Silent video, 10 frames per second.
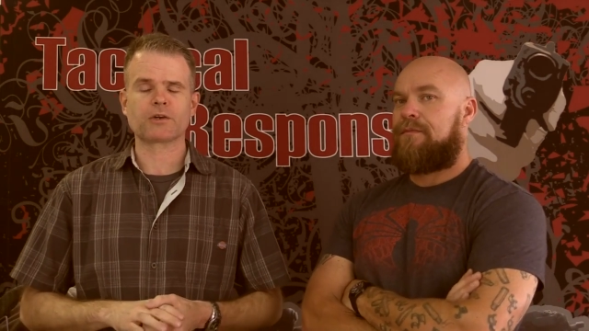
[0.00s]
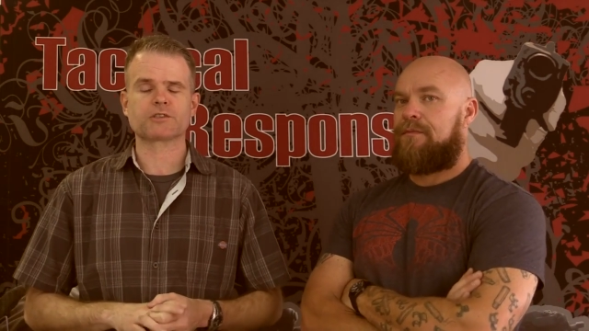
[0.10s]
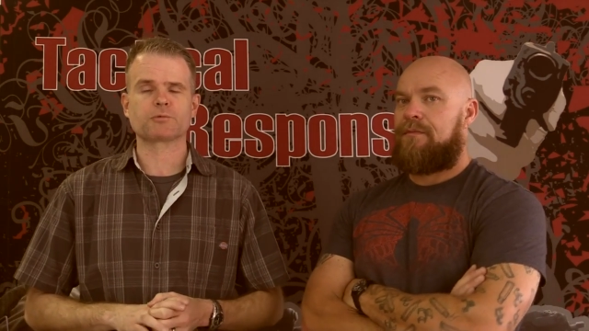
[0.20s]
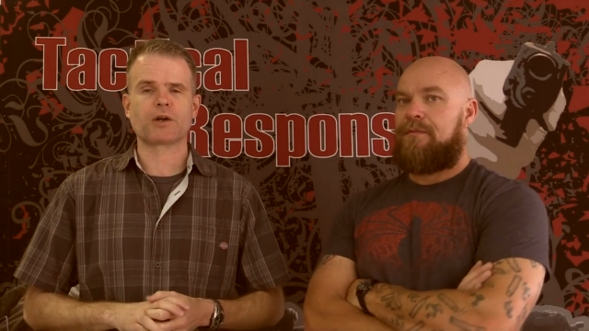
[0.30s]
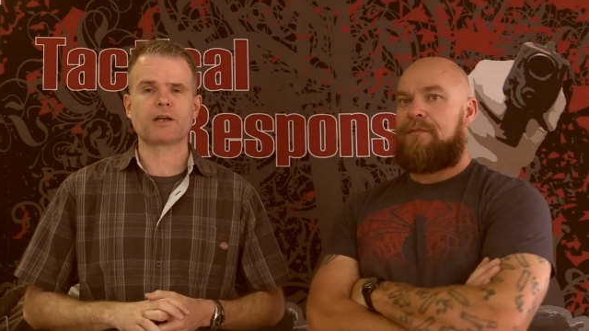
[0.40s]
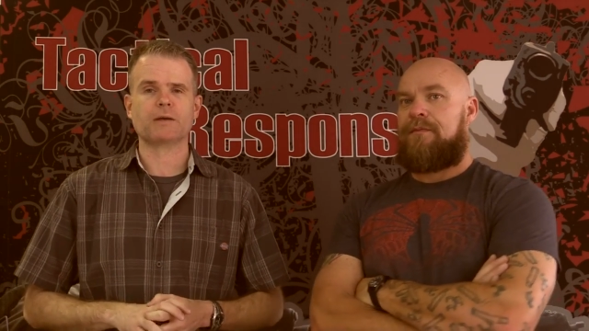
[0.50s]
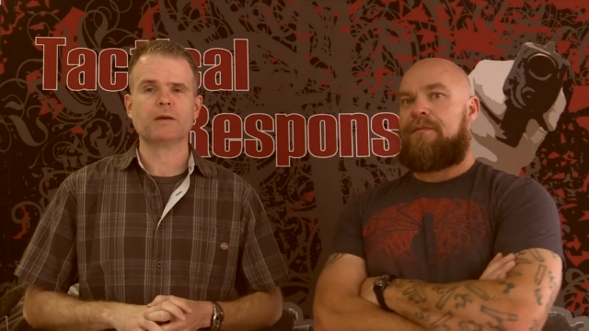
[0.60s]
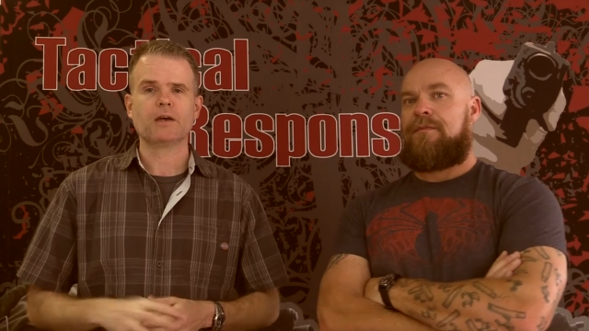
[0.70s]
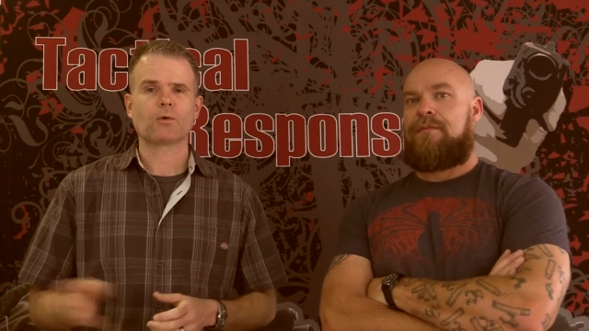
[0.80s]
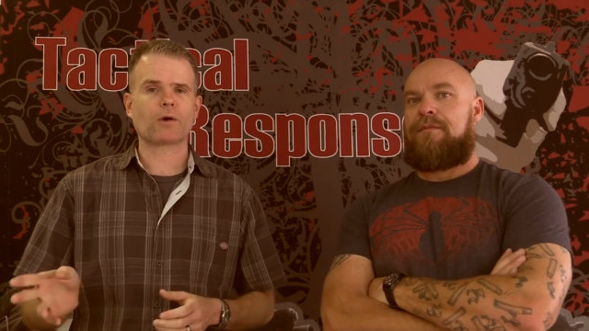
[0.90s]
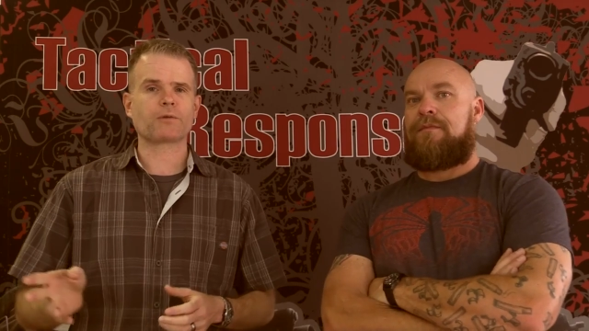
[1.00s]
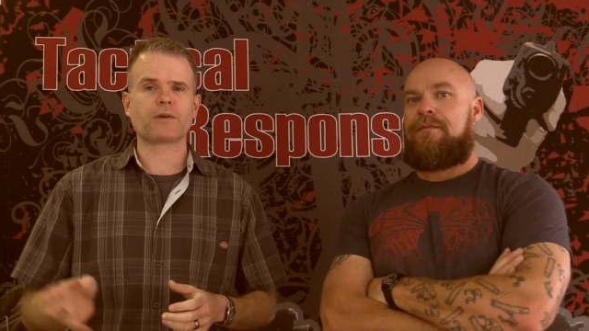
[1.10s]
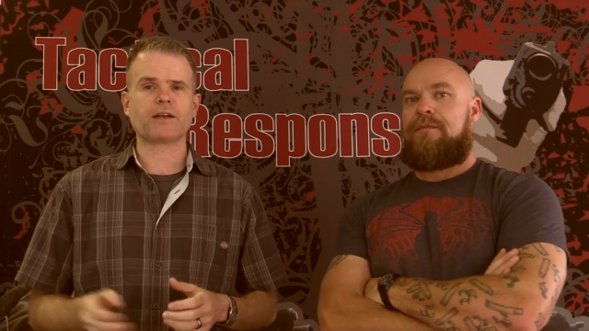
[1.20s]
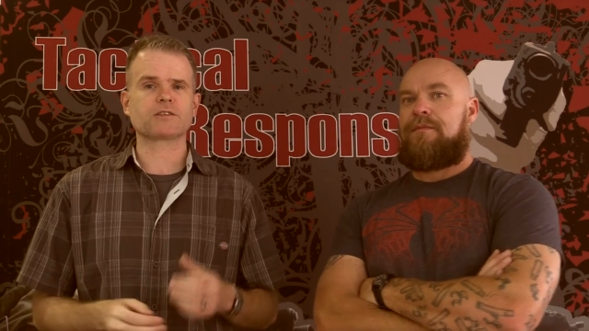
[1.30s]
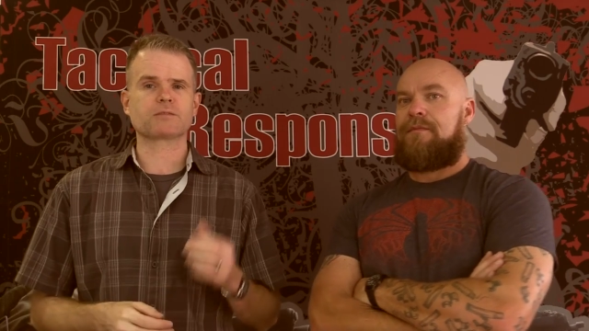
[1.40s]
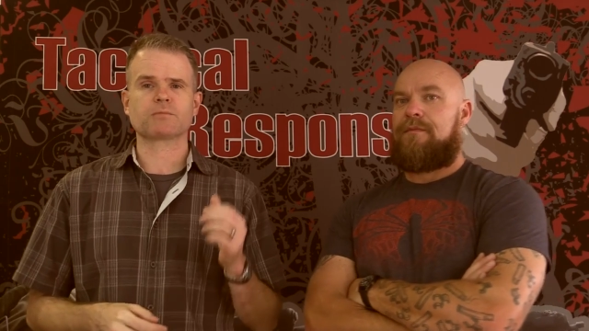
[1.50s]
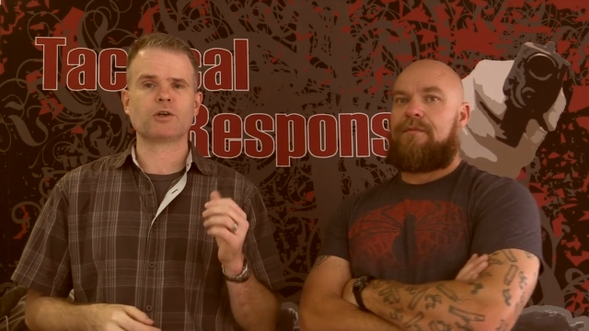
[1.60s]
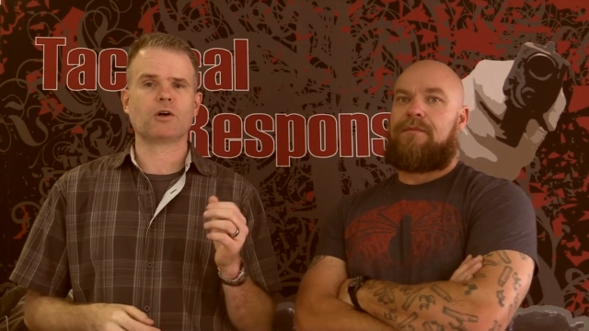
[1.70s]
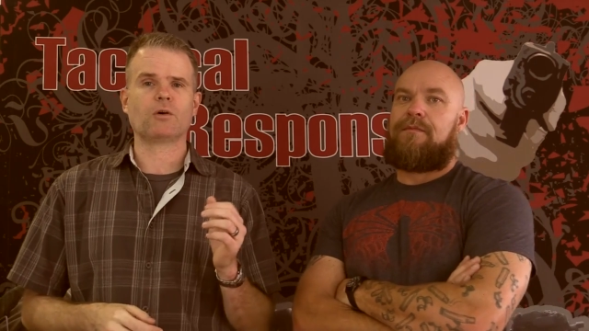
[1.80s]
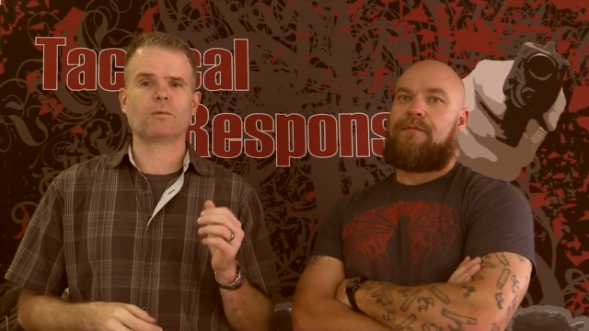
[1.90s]
Speaker 1: go get some training. Whether that's,
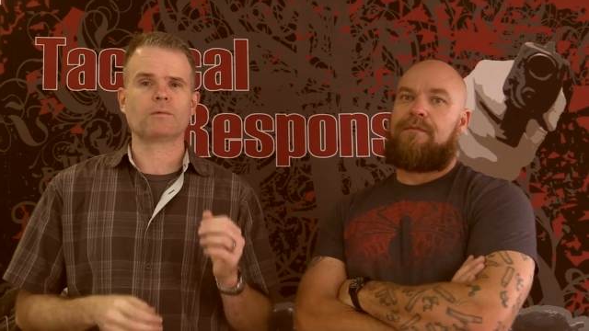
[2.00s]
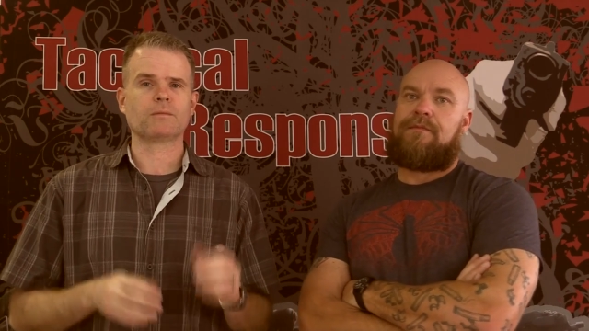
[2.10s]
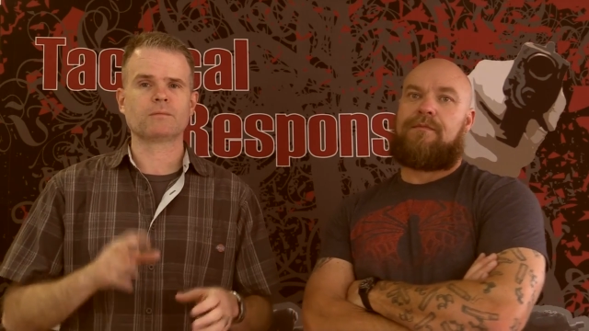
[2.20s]
you know,